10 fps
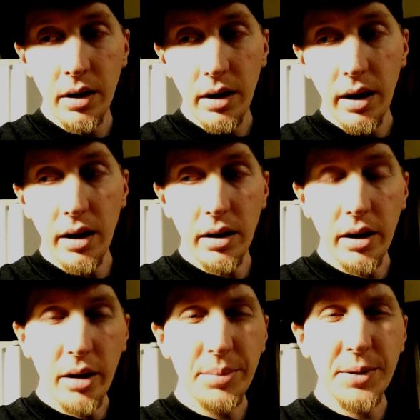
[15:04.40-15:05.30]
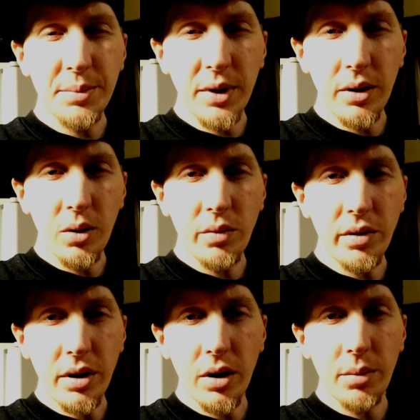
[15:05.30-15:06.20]
and it helps me
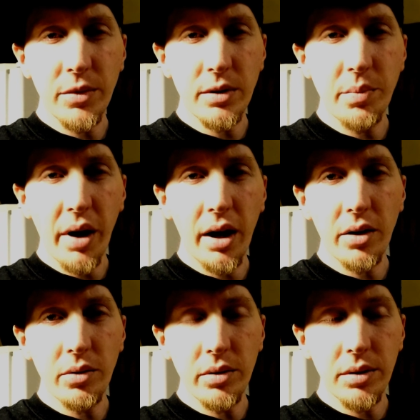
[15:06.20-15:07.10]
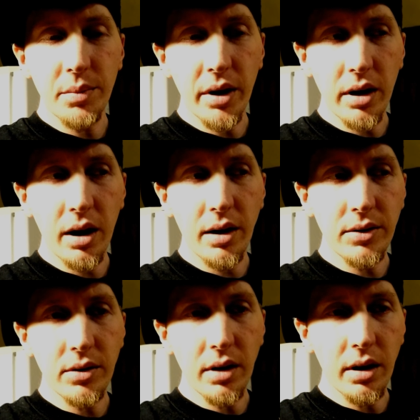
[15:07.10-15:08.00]
overcome this battle with my
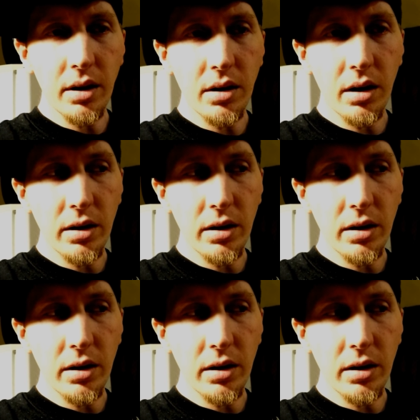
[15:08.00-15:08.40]
cancer that I got.